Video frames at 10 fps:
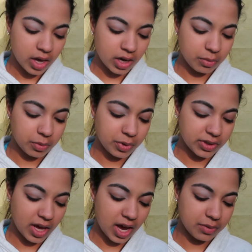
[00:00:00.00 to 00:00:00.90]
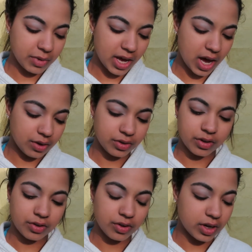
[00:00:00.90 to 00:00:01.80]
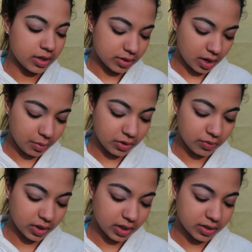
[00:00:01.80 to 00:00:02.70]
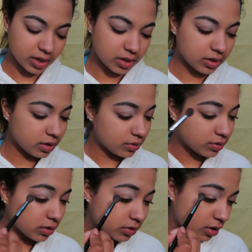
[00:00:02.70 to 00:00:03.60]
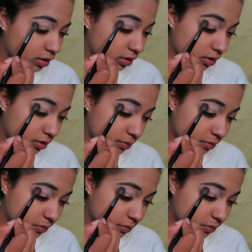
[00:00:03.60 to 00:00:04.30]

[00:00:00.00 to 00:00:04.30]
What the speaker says: And I'm going to put that on my outer crease. I've been really excited to use this color.